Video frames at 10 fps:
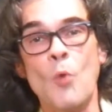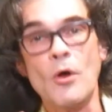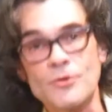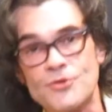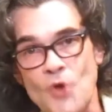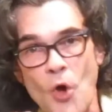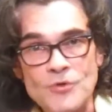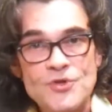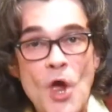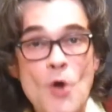Wallace
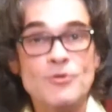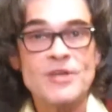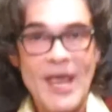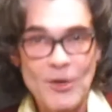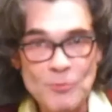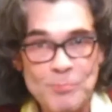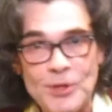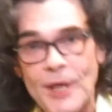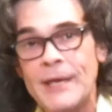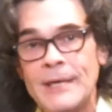Shawn's Hotel
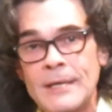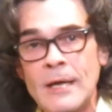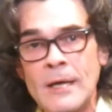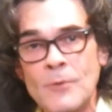play,